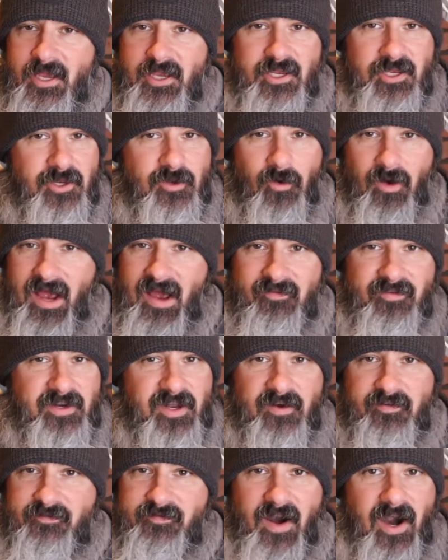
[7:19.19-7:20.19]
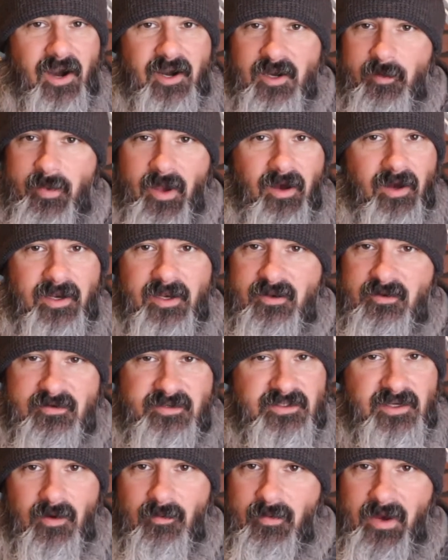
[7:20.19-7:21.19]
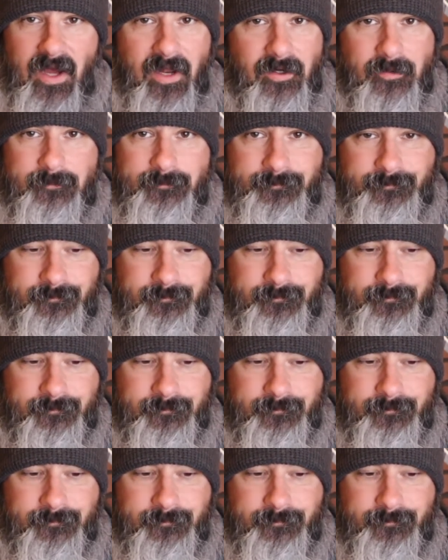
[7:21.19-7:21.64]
You don't have enough fire in your belly to do something about it.